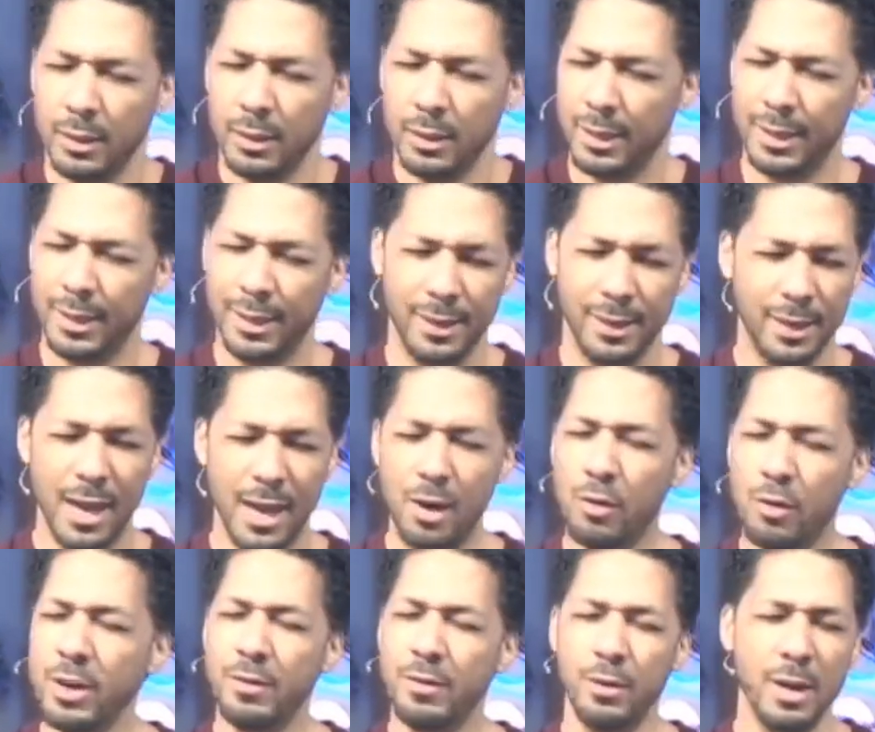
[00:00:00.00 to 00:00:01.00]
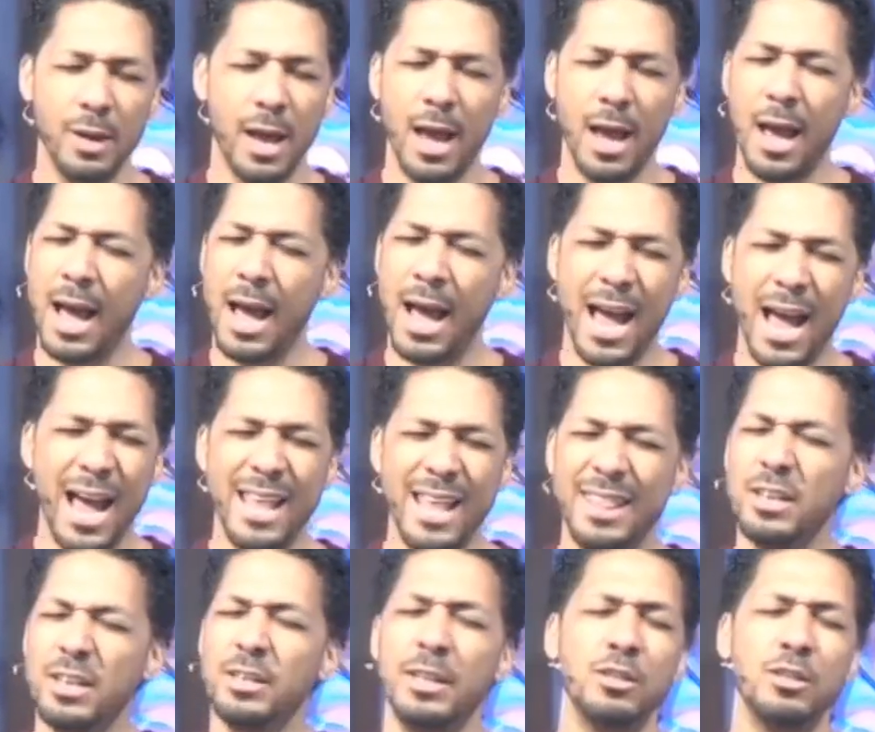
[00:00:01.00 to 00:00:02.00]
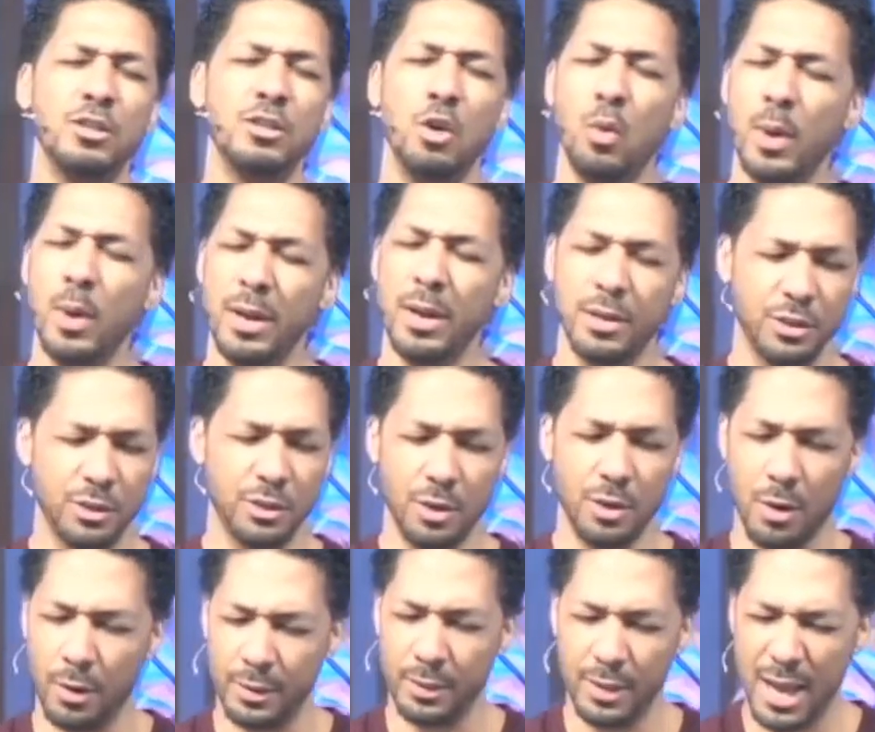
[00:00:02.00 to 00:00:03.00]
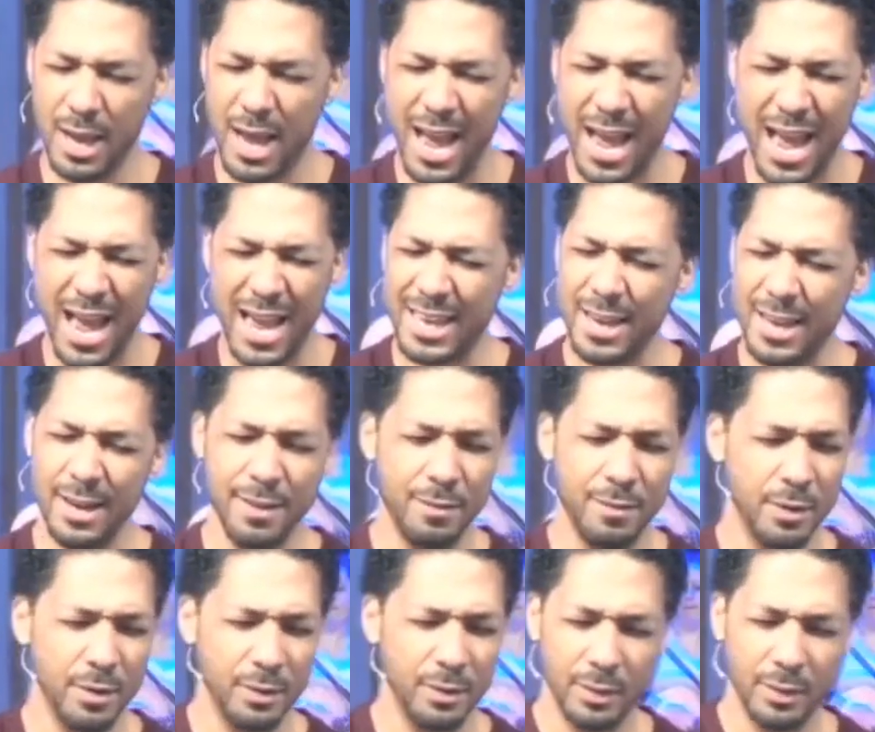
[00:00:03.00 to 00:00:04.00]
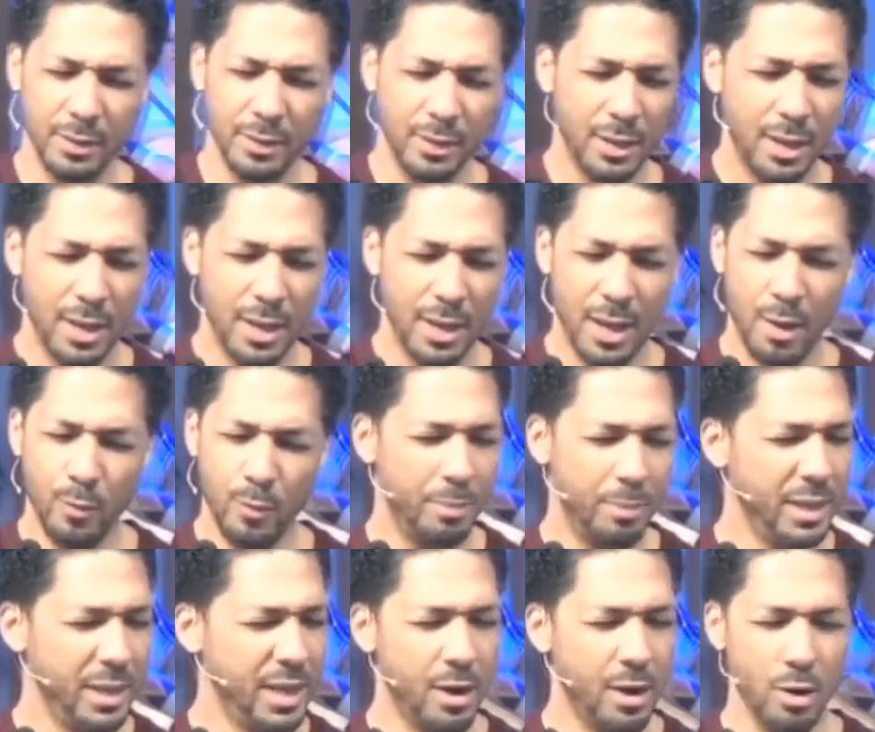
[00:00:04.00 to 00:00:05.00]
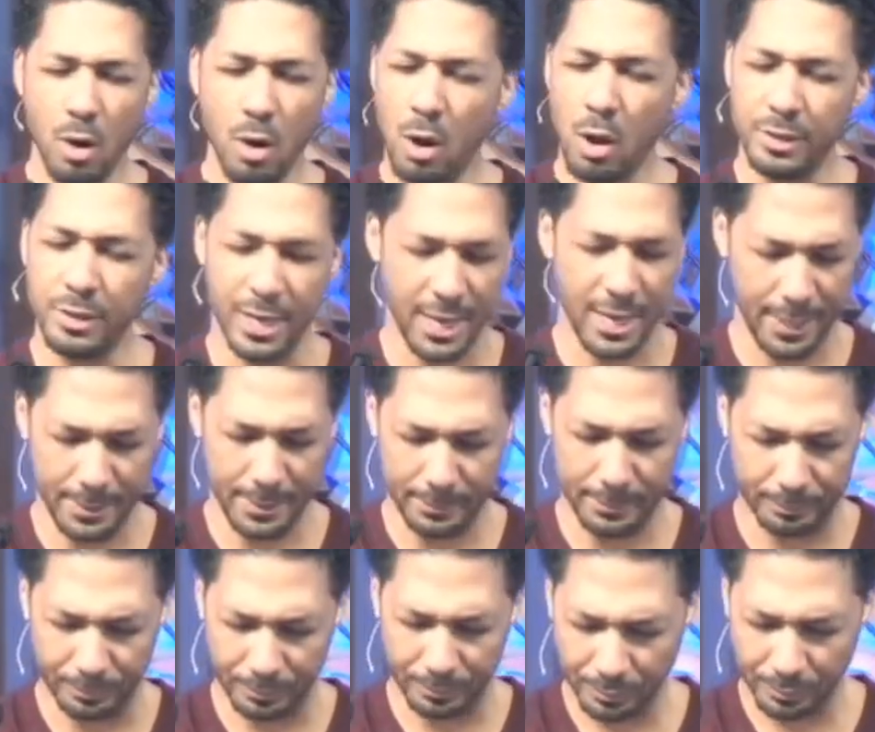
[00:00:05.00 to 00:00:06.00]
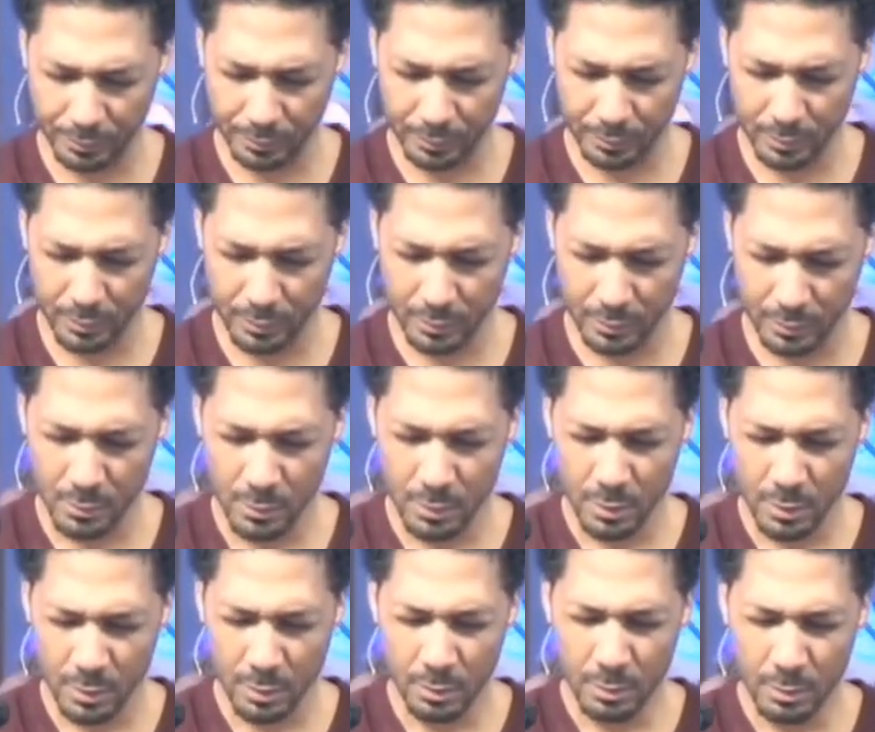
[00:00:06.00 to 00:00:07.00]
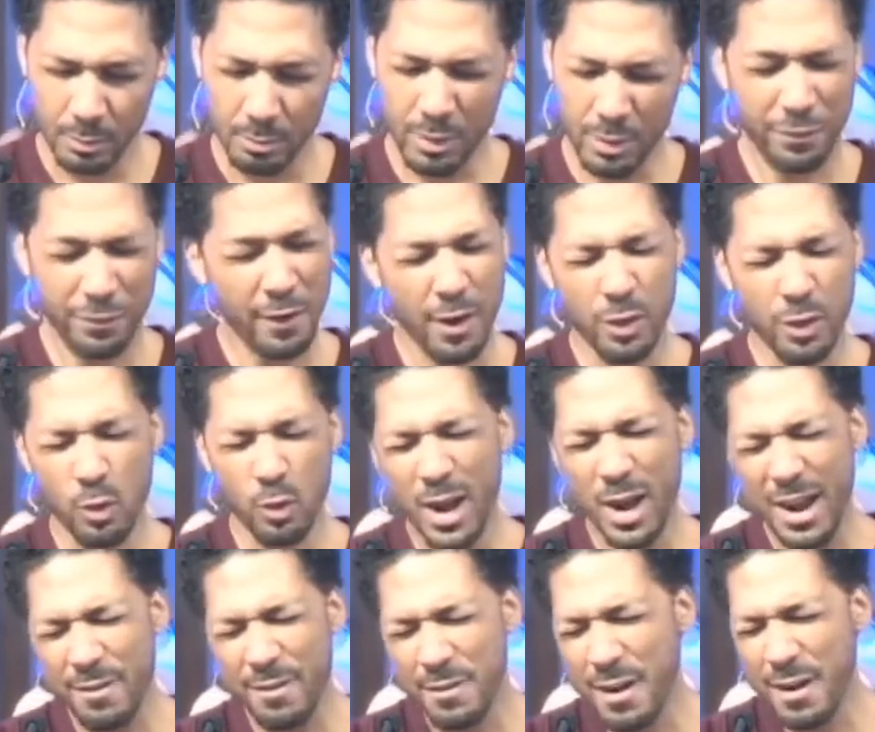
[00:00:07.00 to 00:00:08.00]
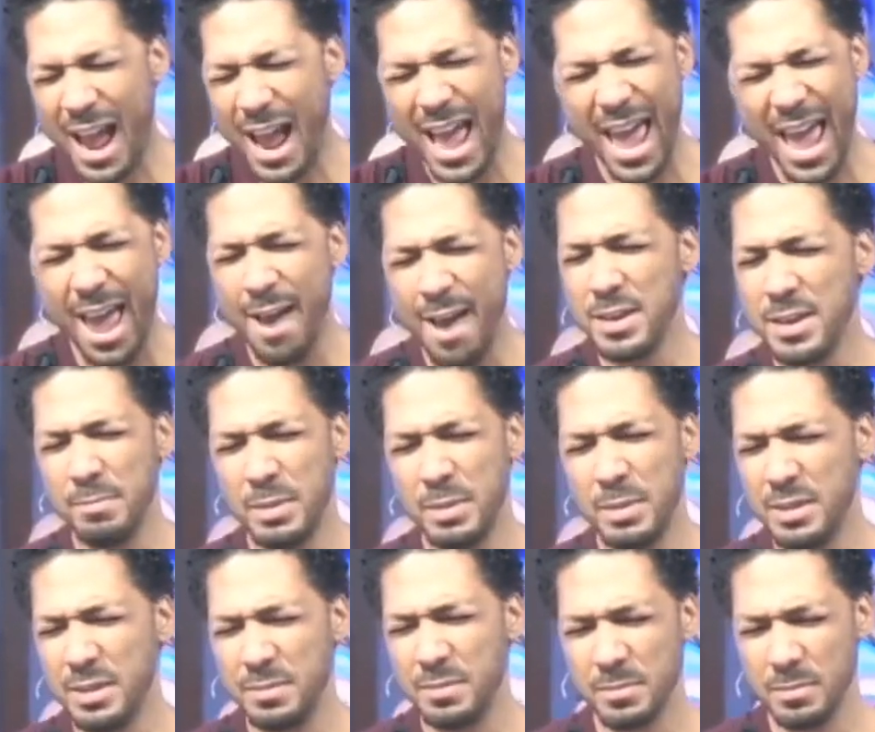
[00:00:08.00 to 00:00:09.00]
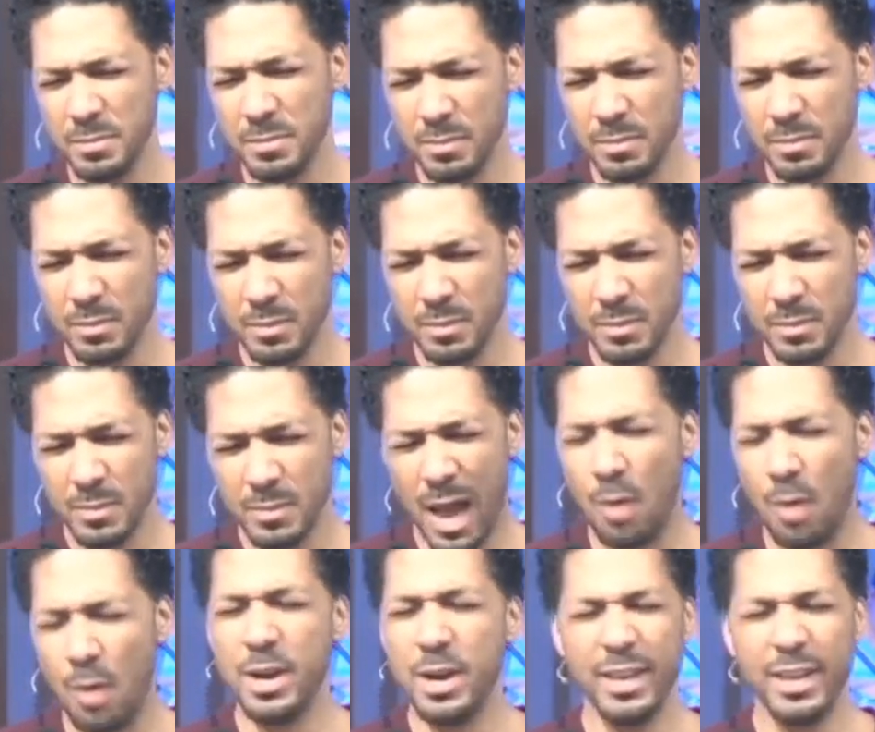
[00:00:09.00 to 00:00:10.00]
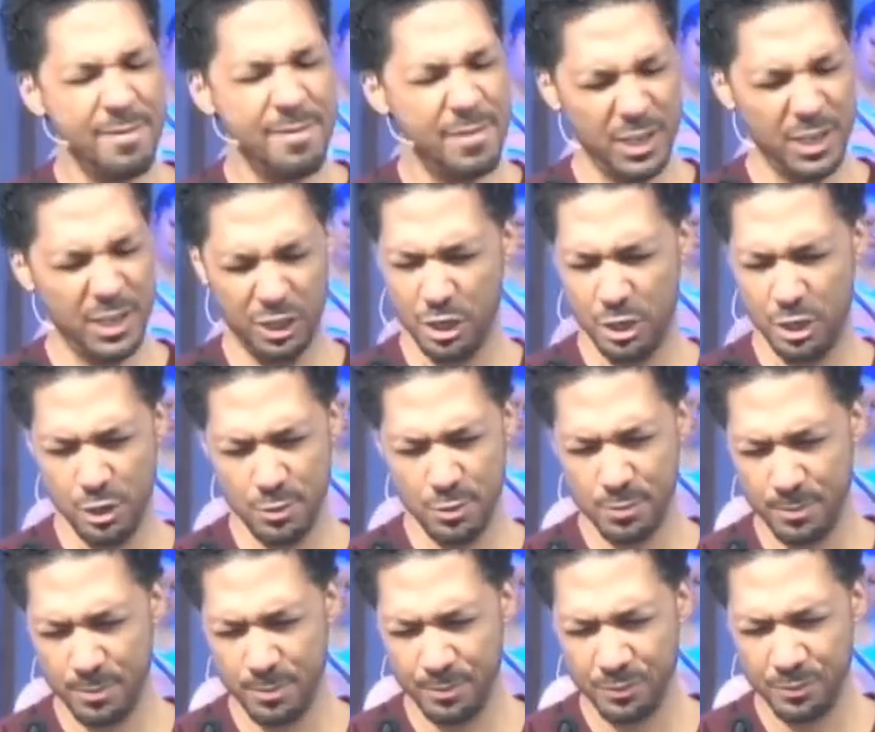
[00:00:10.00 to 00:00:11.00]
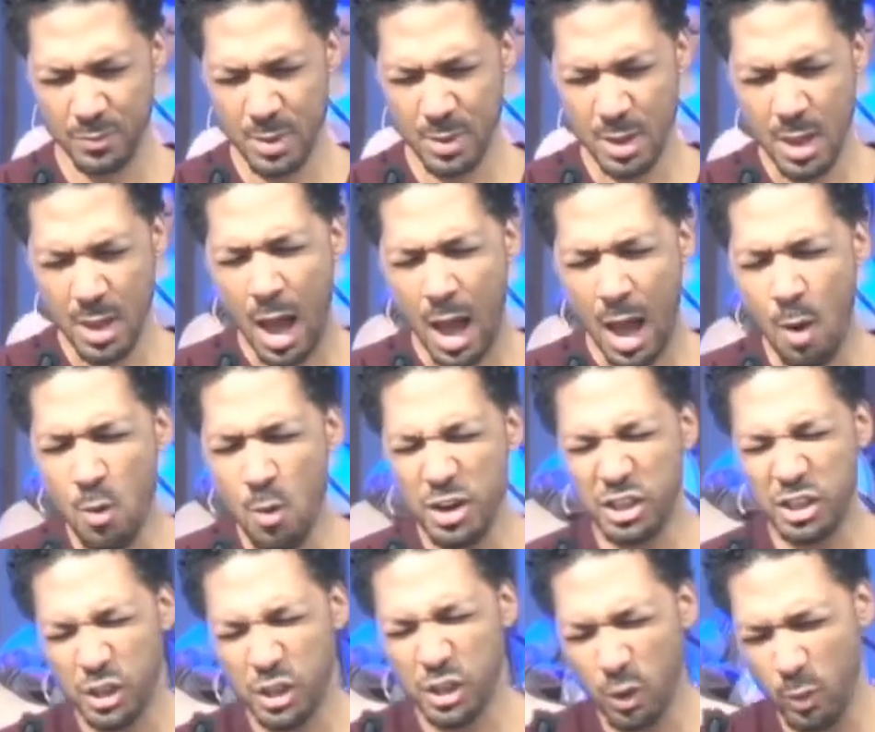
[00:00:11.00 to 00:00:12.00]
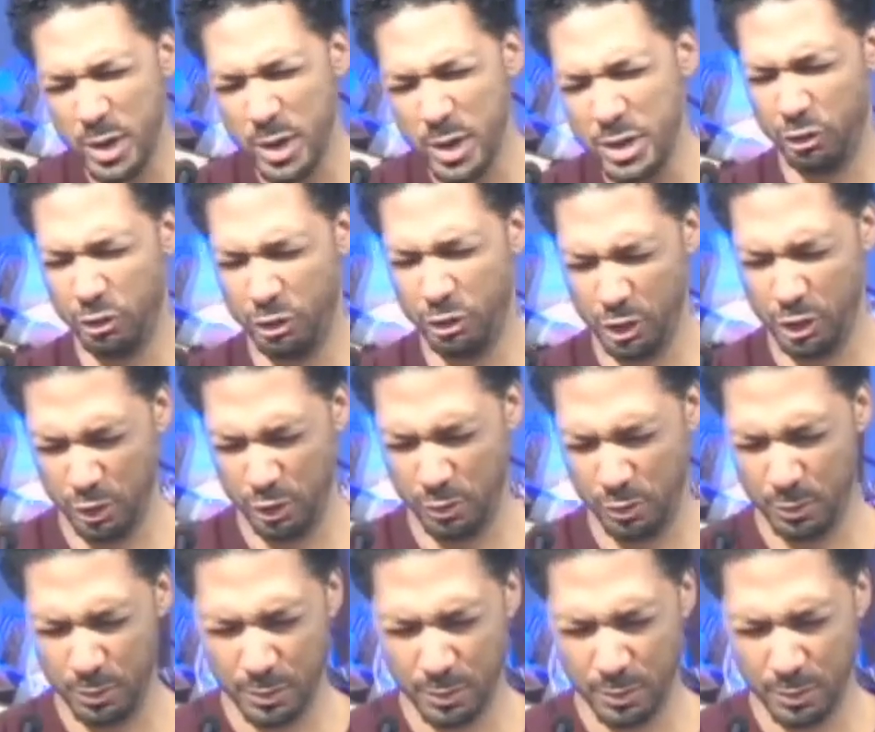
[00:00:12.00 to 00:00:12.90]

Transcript: I don't even, there's no way to start. I can't even, we'll be here all day. But Father, whatever I have in me, I want to give it to you. I want to surrender to you.